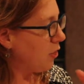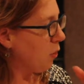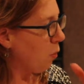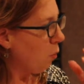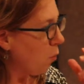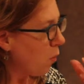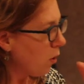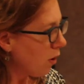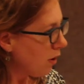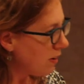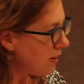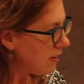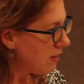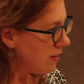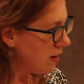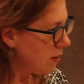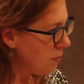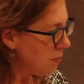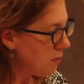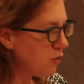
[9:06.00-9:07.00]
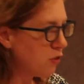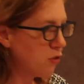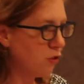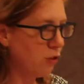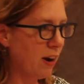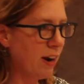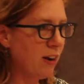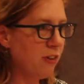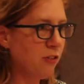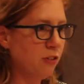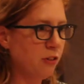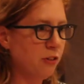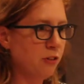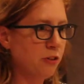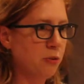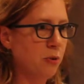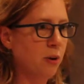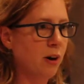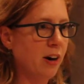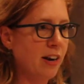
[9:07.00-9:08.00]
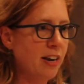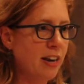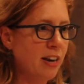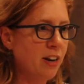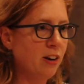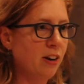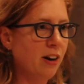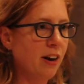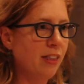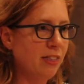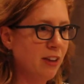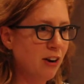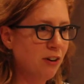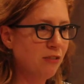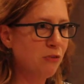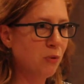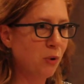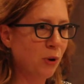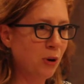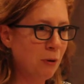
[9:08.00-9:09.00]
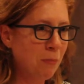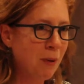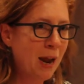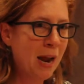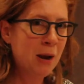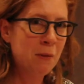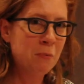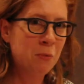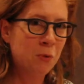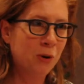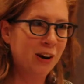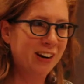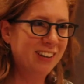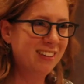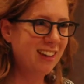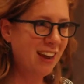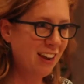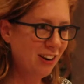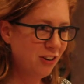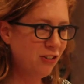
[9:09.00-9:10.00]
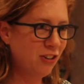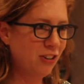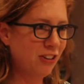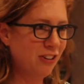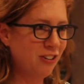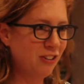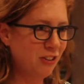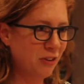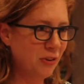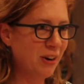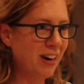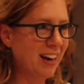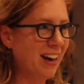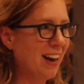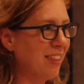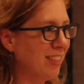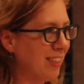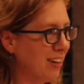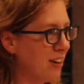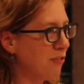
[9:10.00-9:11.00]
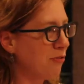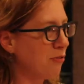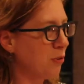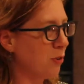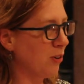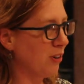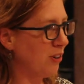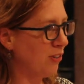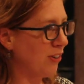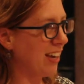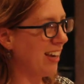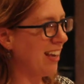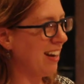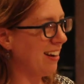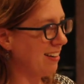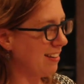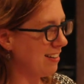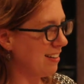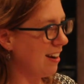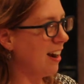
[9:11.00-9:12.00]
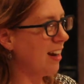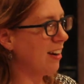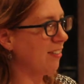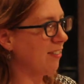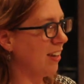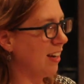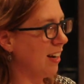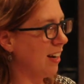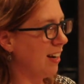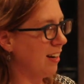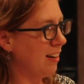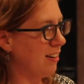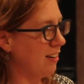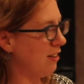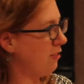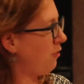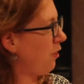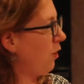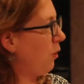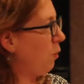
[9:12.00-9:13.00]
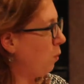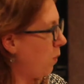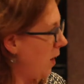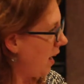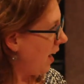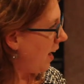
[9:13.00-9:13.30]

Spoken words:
the word seems stranger to our ear, and therefore you pay more attention to it, and therefore you get inside of it in a different